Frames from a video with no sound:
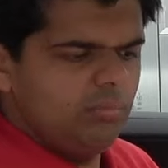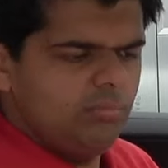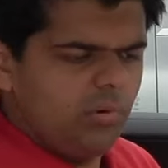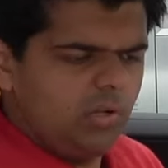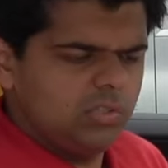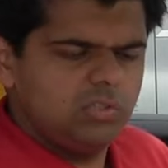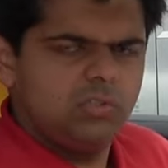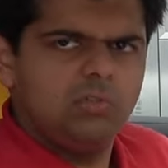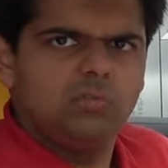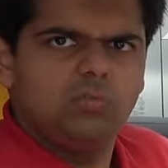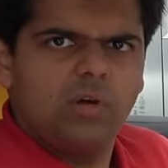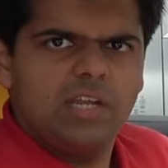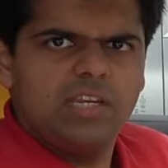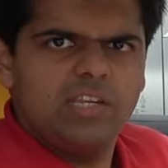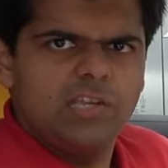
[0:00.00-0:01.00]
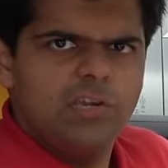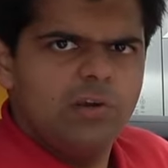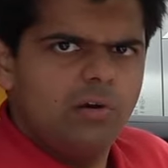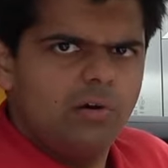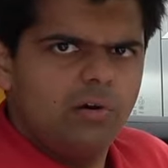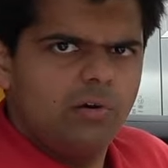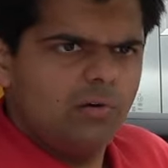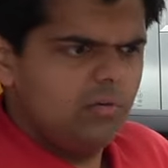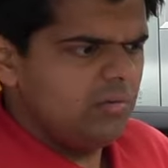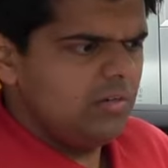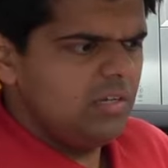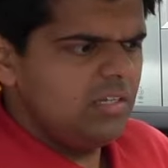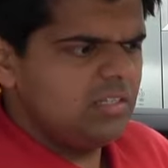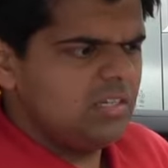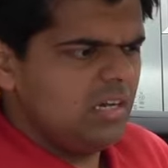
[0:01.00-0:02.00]
the bottle right here,
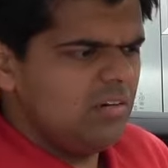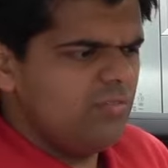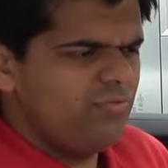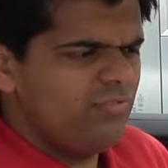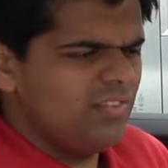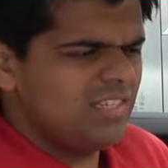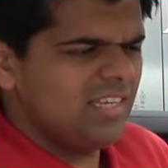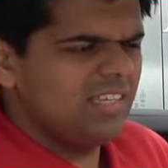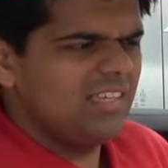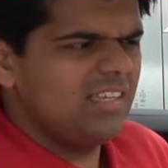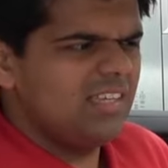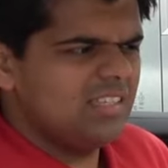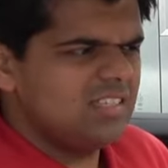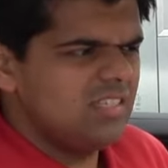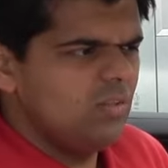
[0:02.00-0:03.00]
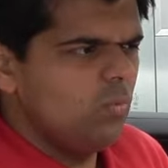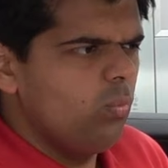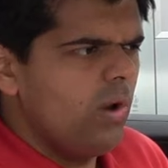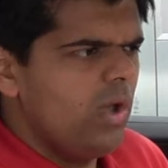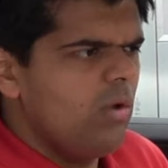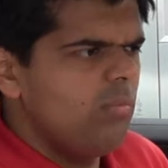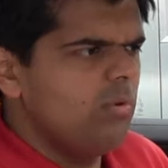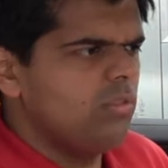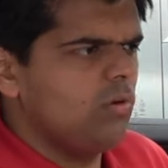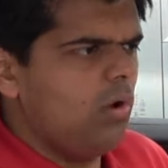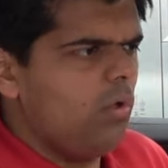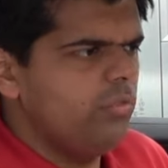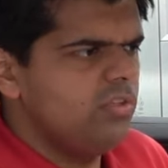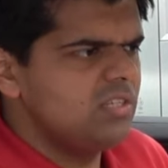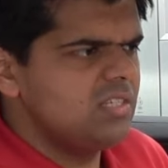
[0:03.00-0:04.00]
it kind of feels like it gets in the way with
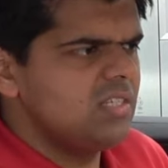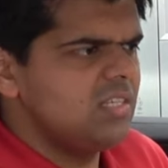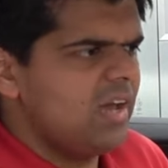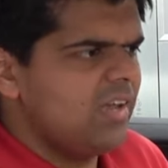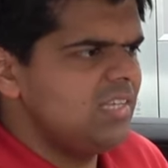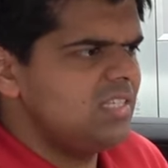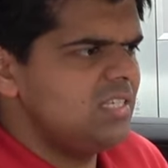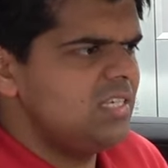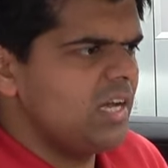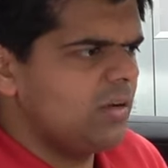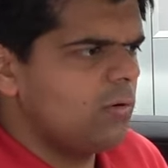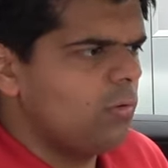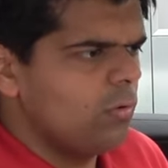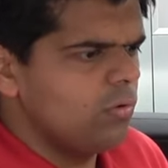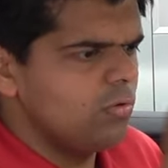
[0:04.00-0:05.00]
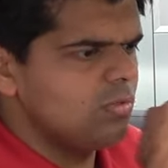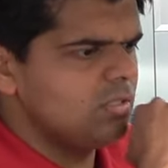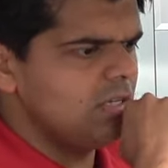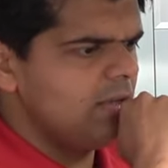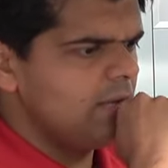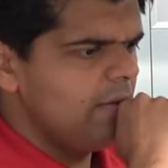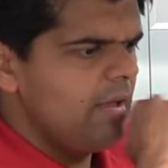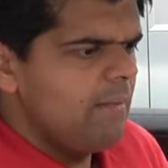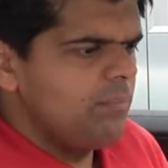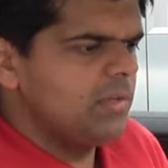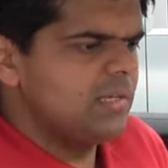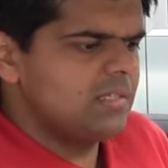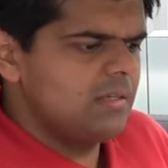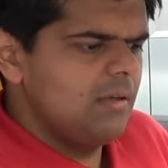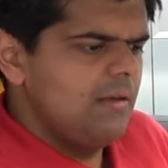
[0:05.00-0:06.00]
all this nice decor, you see.
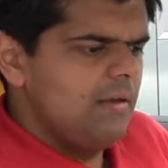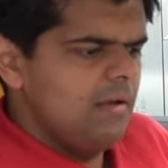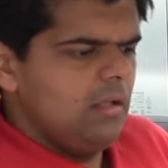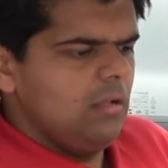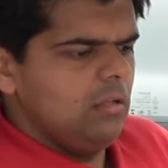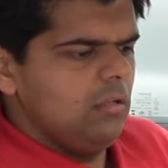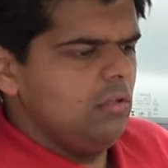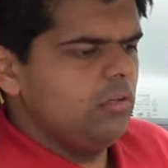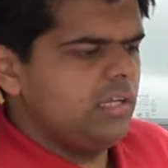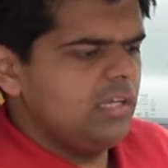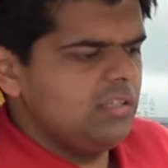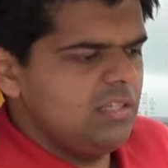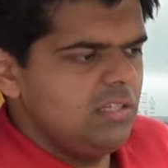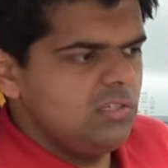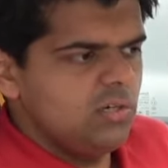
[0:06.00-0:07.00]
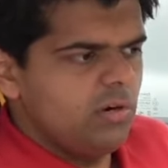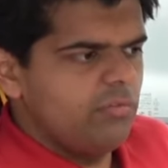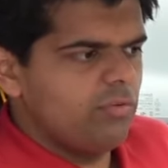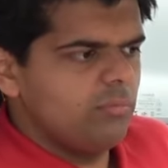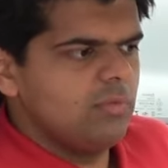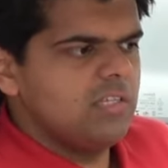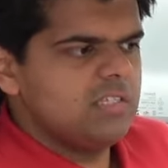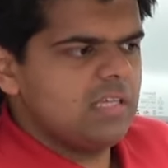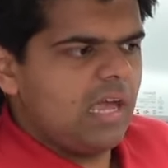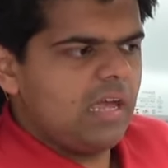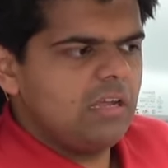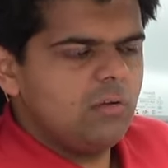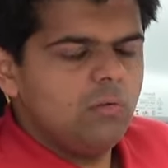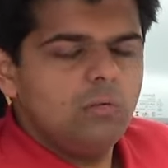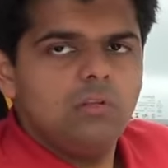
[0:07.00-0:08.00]
Because looking at the interior from this
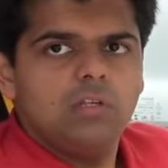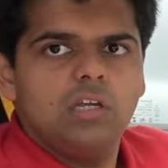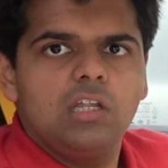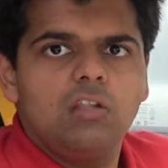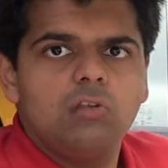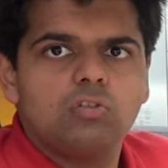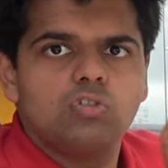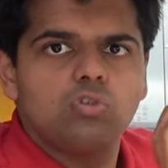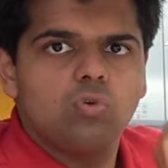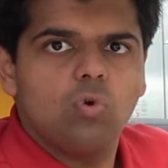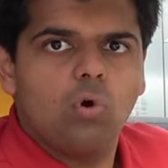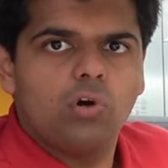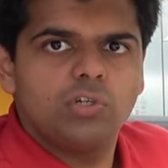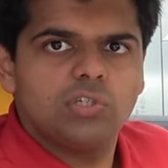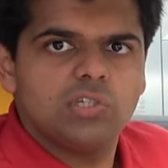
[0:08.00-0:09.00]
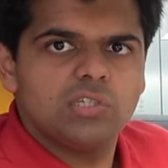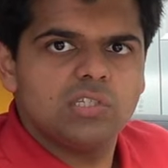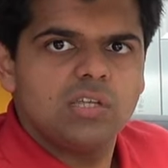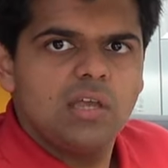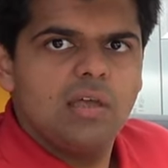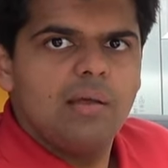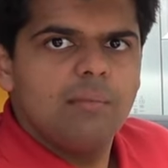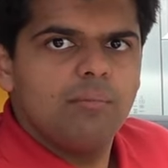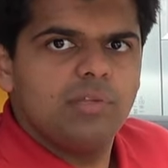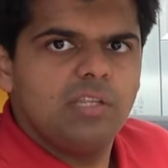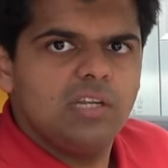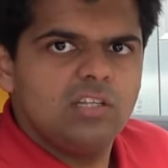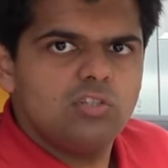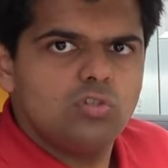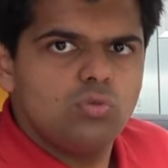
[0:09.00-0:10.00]
angle, it looks gorgeous. But
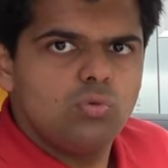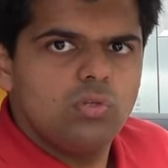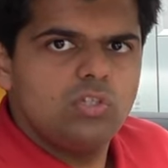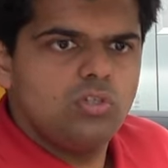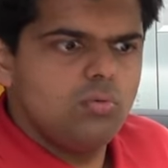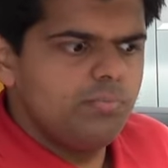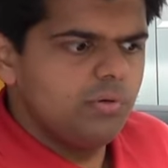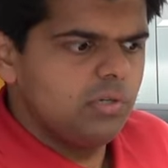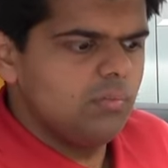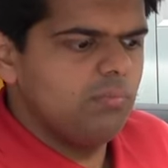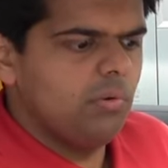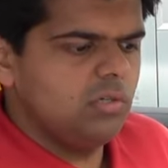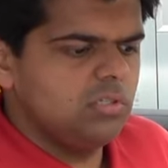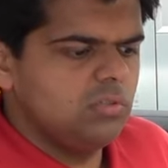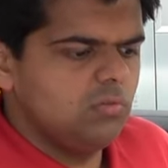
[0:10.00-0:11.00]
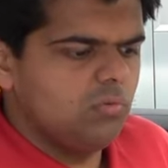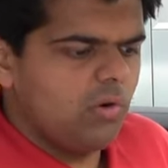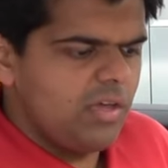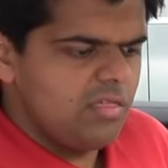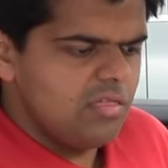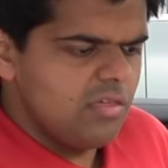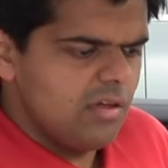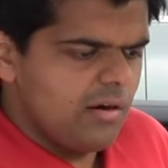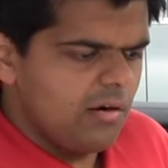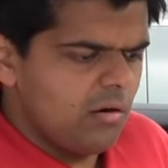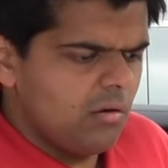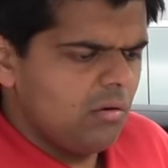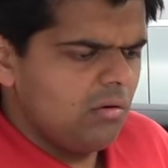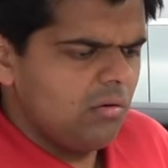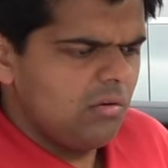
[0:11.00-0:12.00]
then as soon as you put a bottle right
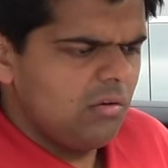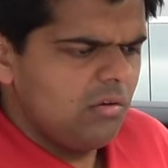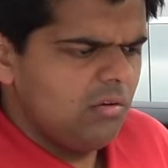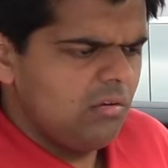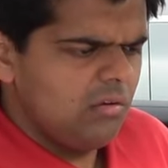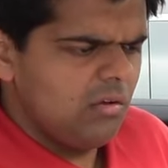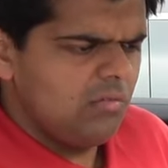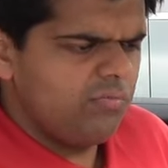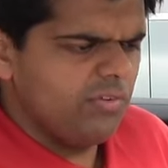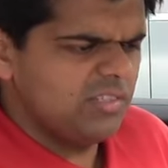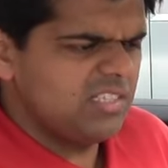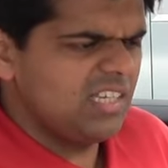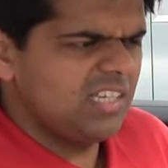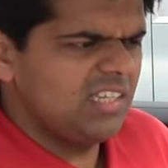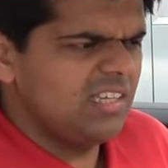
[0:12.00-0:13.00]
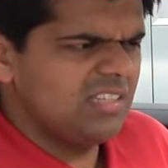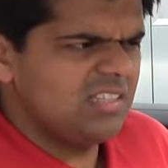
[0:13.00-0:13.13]
there, it feels like it